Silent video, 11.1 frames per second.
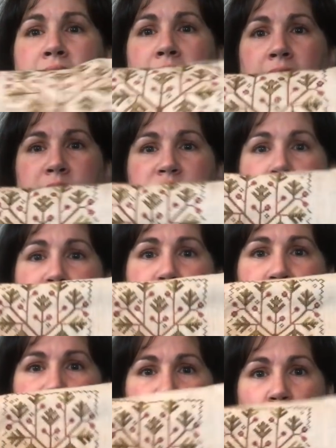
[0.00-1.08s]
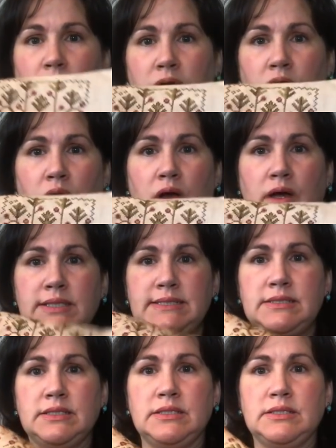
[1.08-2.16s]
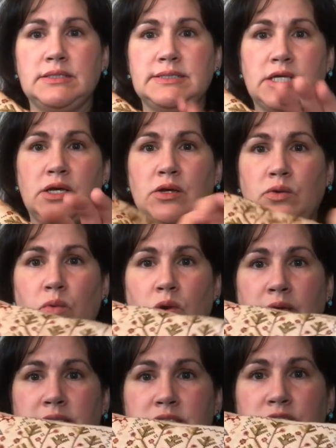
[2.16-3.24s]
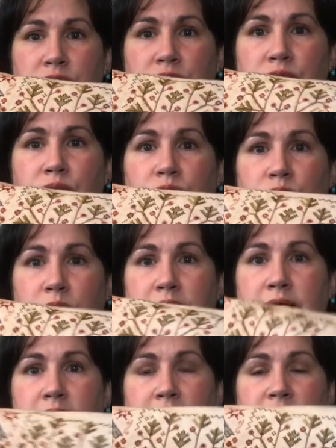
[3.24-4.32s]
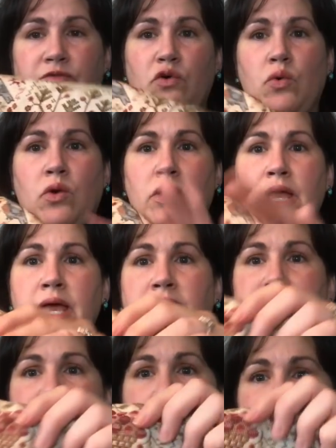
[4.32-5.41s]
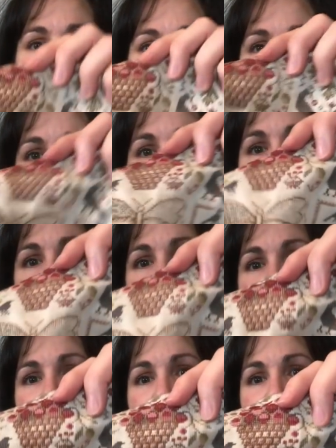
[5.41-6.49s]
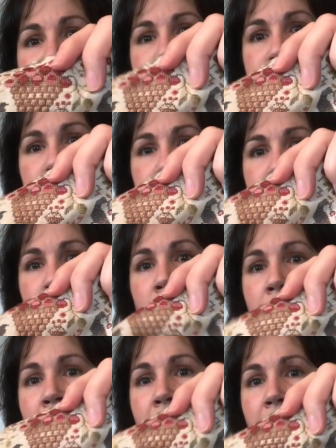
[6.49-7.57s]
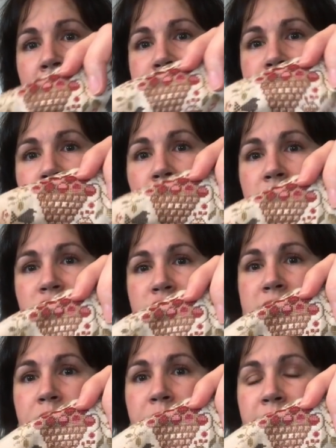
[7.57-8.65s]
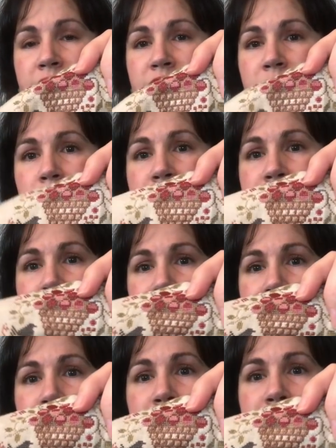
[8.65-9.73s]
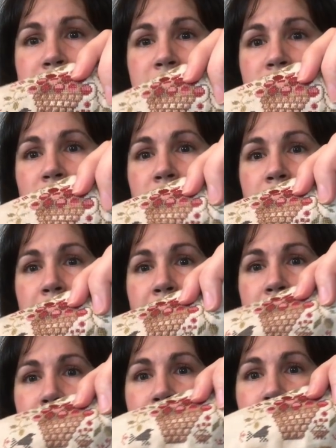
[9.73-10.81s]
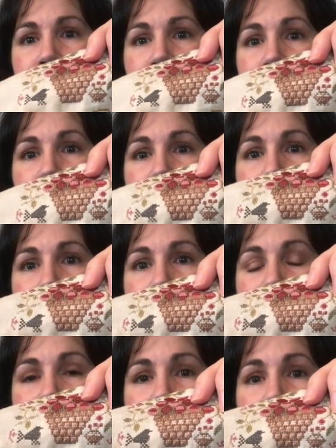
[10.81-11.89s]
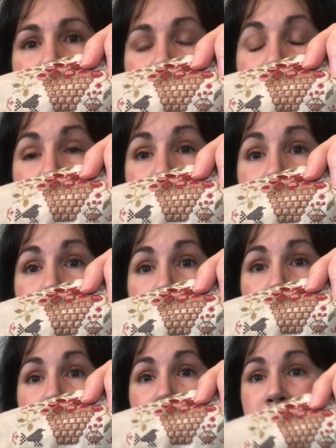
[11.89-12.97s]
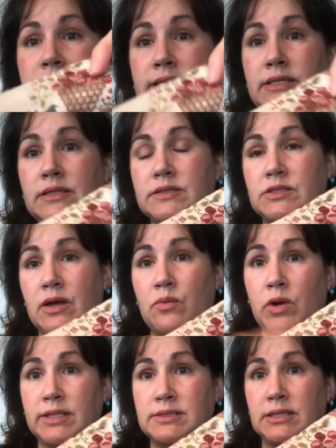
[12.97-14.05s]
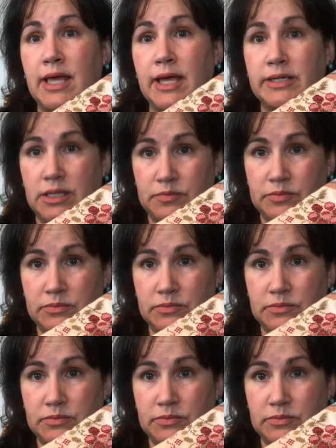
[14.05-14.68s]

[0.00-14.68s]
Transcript: So I'm doing 4 across. So 1, 2, 3, and 4. So I started number 5 down here. I started just a bit of number 6 because I started panicking that maybe I wasn't lining them up correctly. So I wanted to line up.